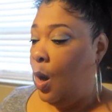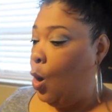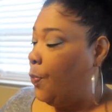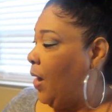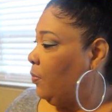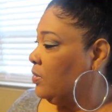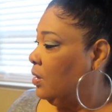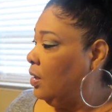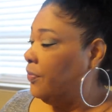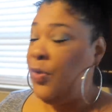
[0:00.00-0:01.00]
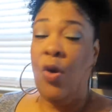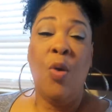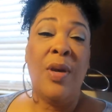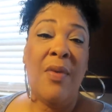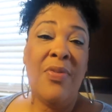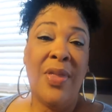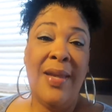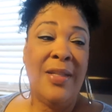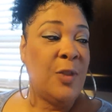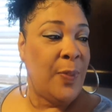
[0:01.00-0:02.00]
hope I was uh, thorough with
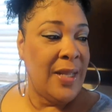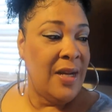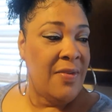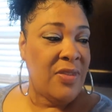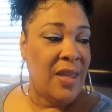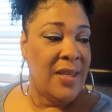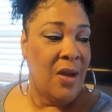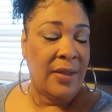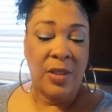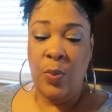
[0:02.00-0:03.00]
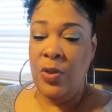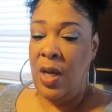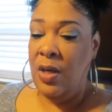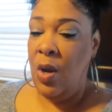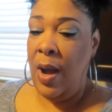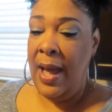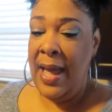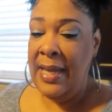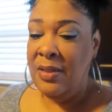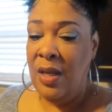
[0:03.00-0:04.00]
everything, explaining everything, y'all. Just want y'all to know I
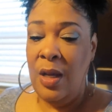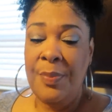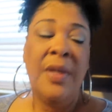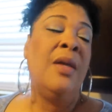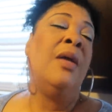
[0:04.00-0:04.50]
had some.